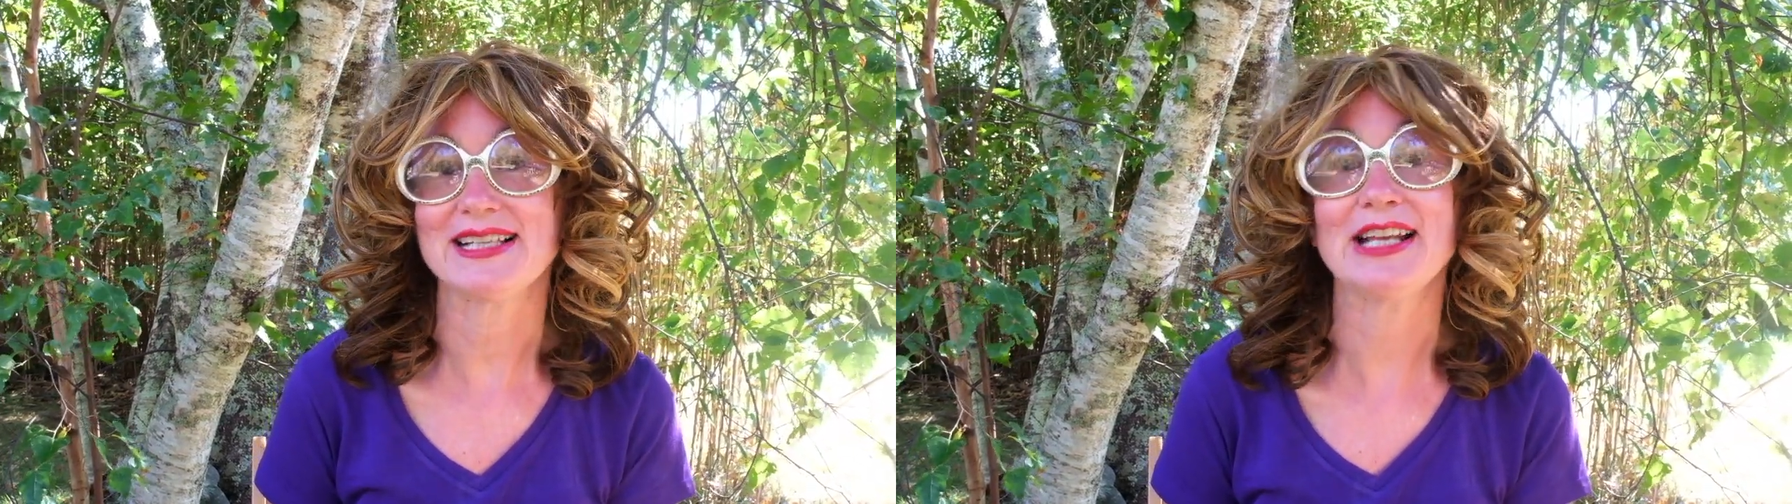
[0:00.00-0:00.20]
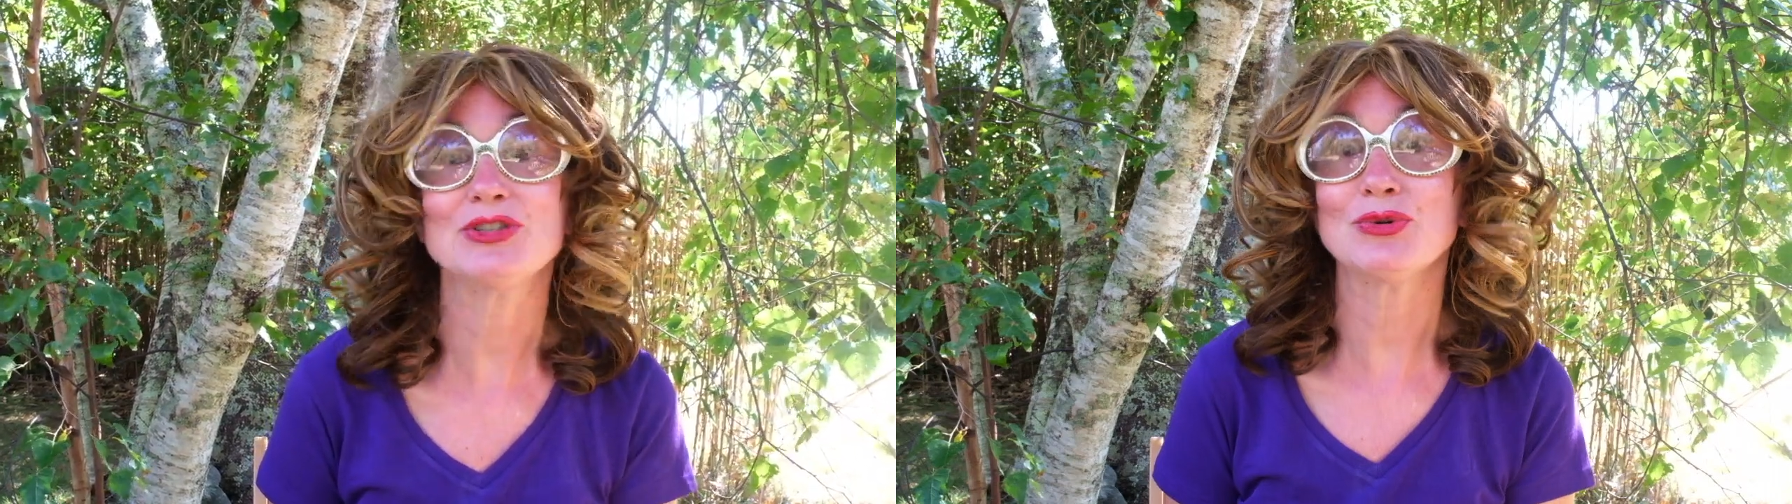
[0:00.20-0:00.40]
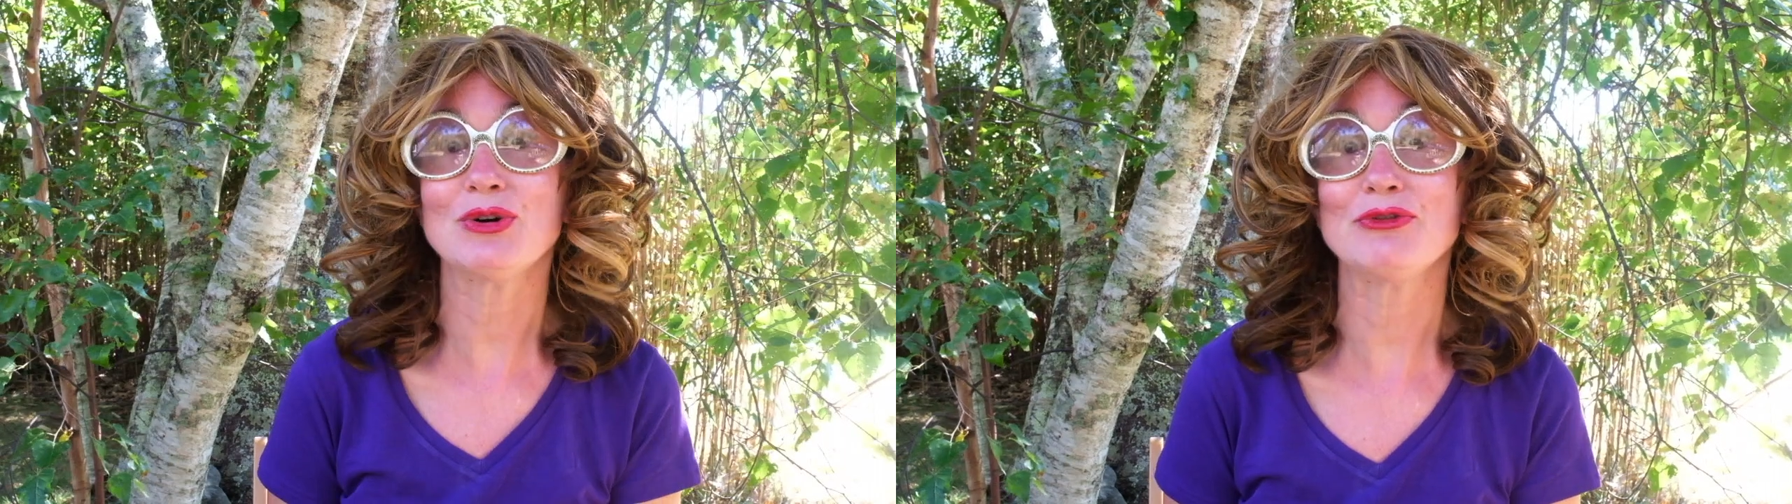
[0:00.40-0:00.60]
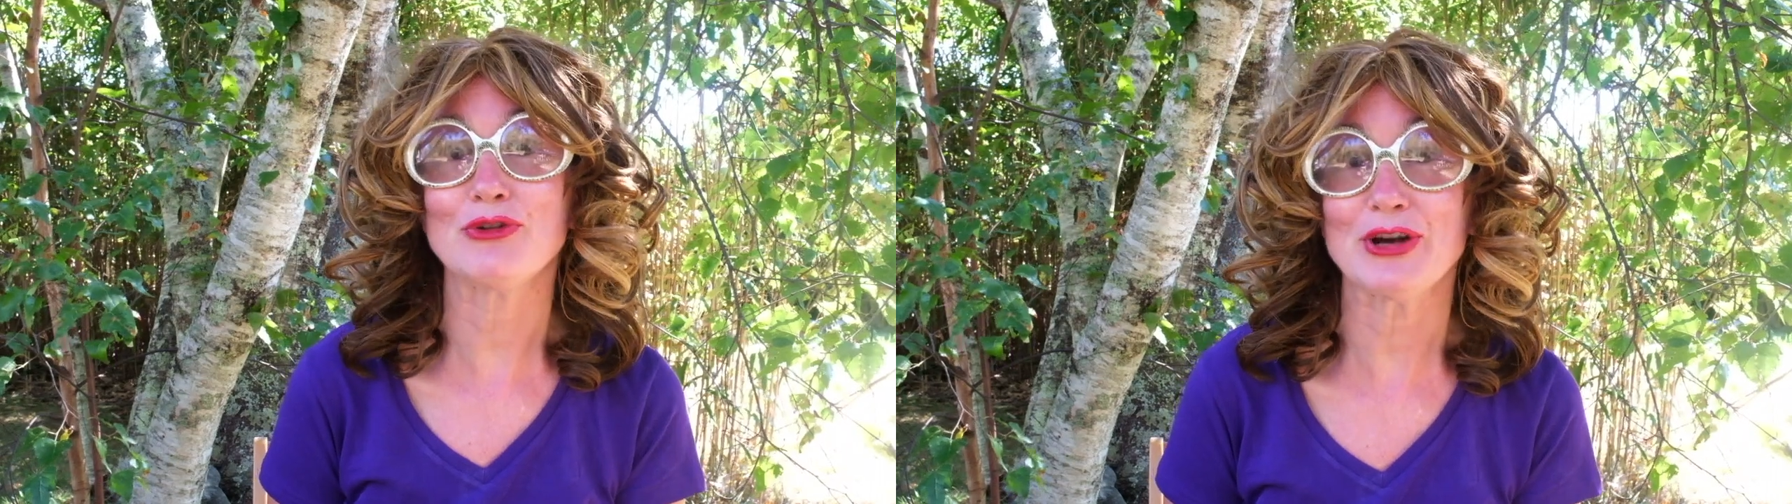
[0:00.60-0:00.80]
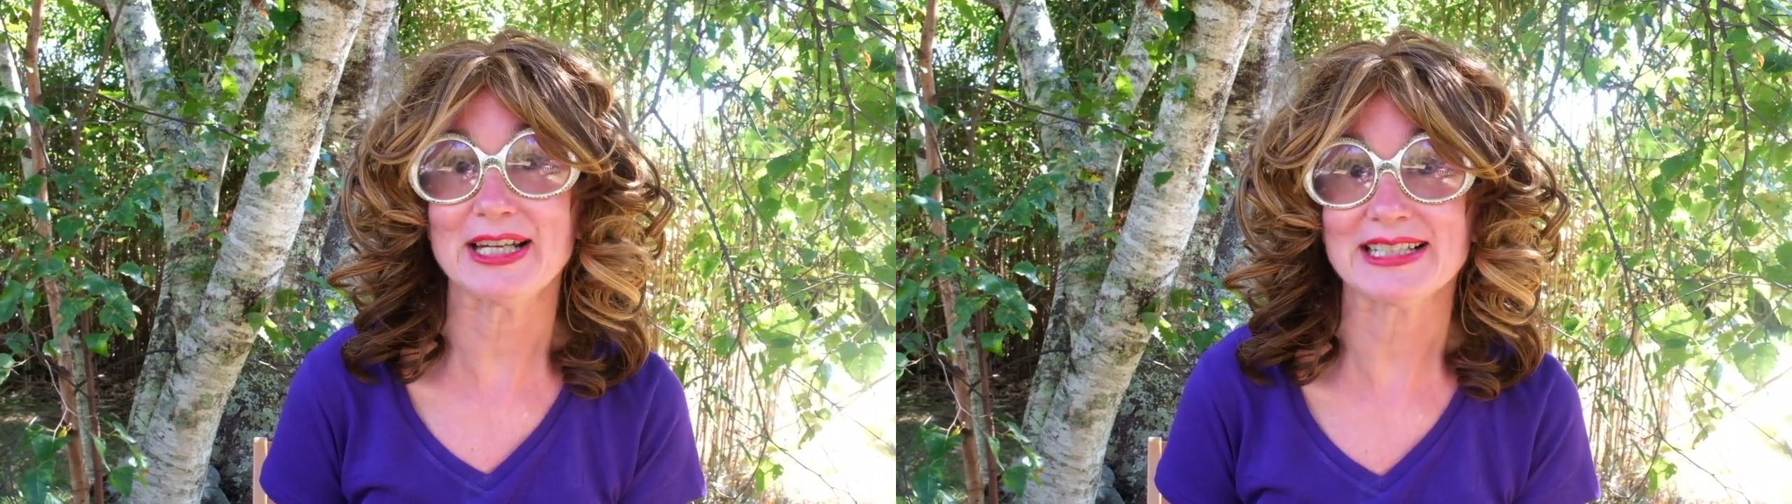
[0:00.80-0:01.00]
and to
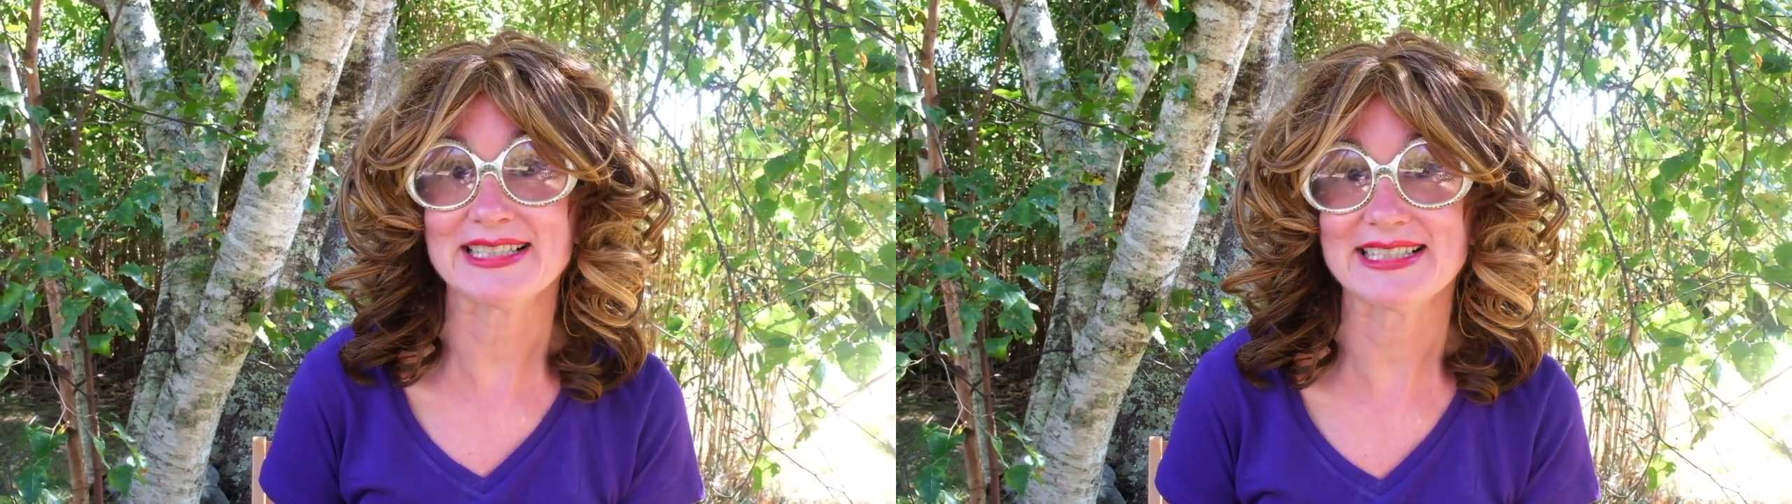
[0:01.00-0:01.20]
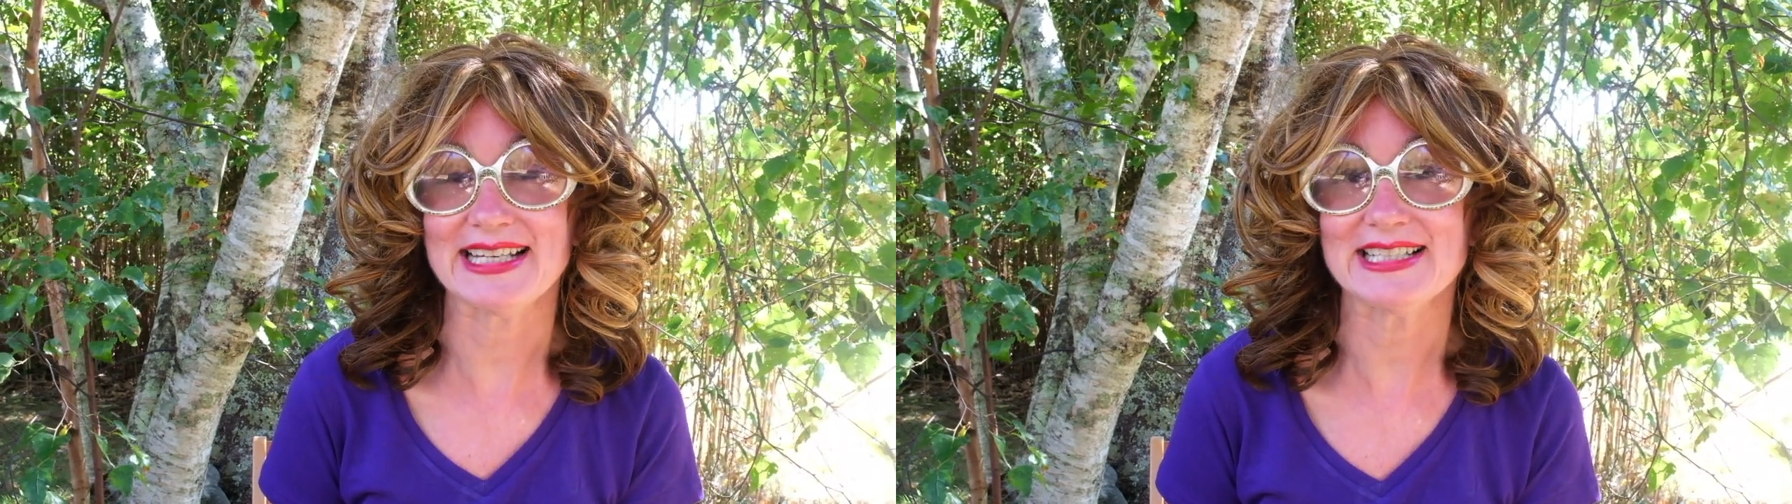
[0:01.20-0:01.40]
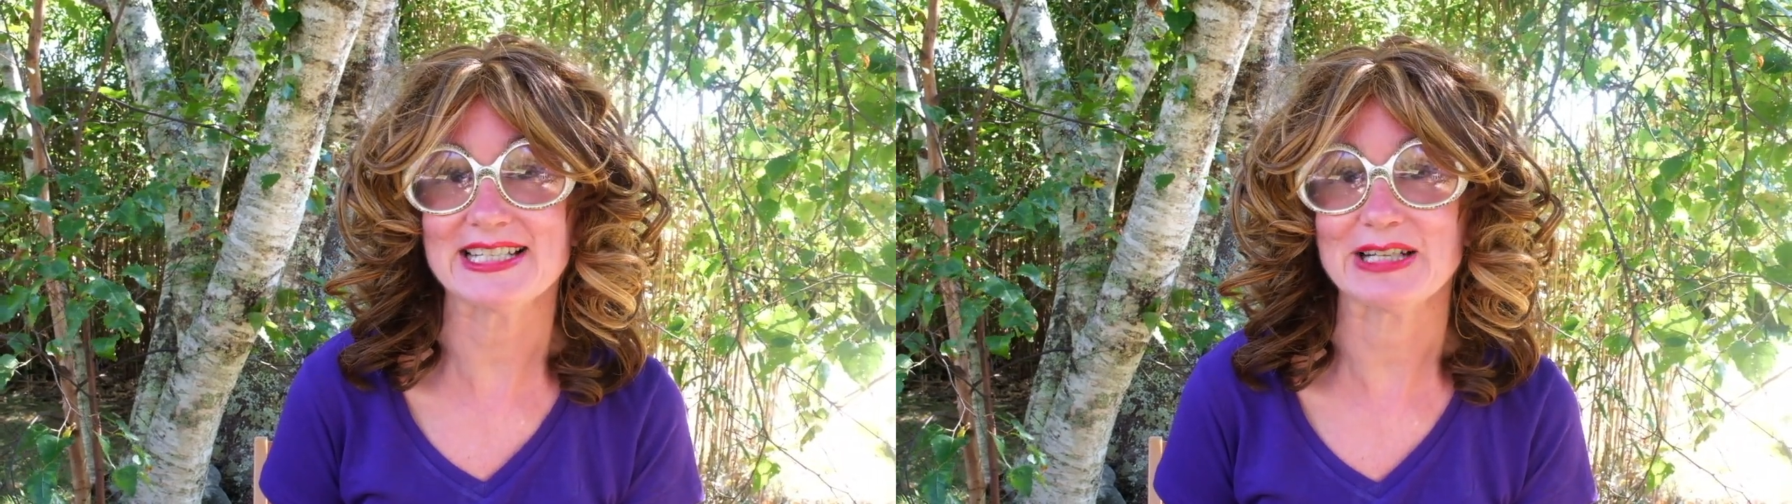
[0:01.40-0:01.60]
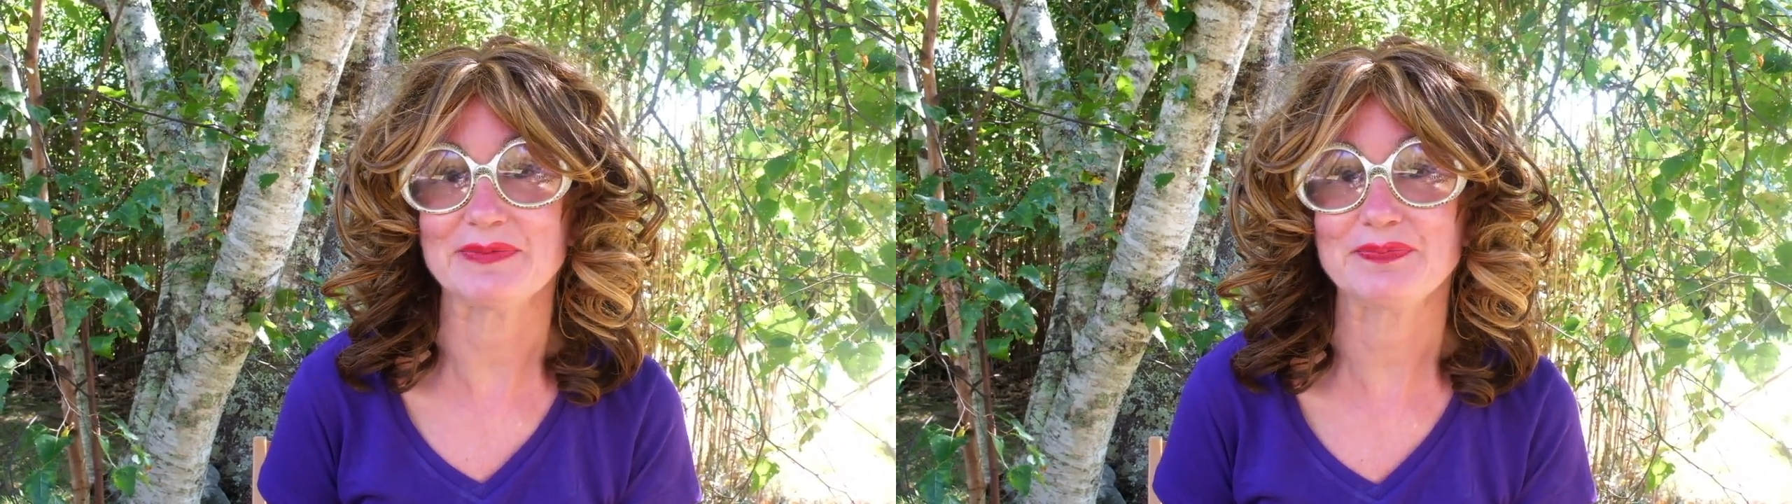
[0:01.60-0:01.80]
avoid extinction.